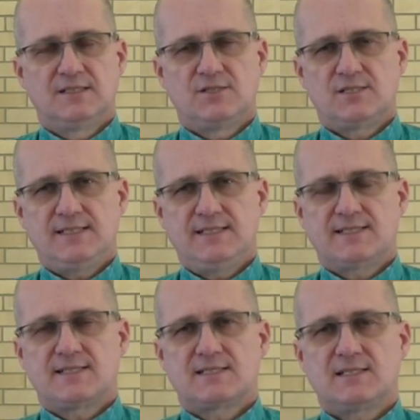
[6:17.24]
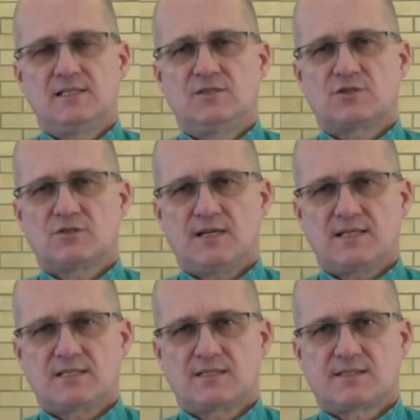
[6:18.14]
Jesus
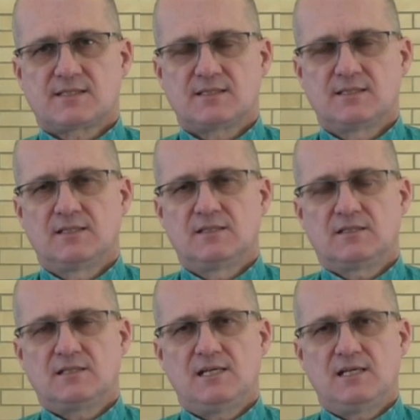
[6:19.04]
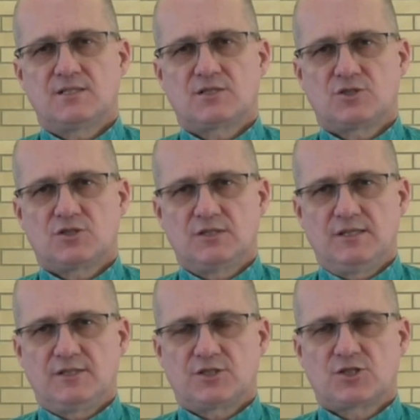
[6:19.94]
entrusts to his
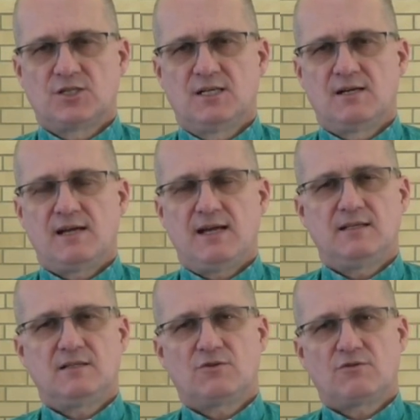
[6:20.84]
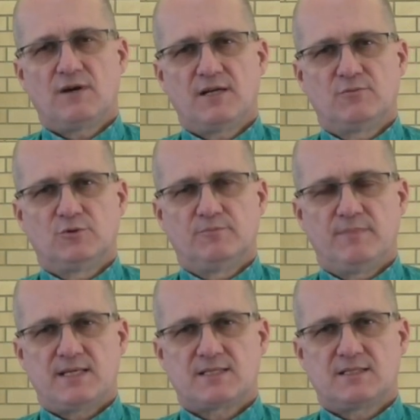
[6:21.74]
church an incredible
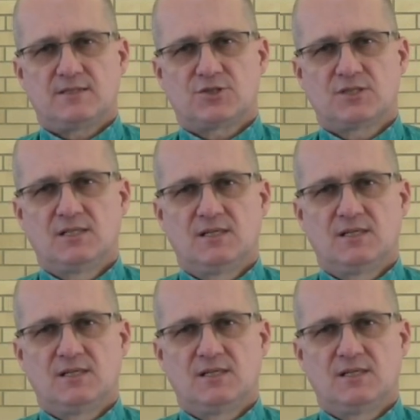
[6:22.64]
message,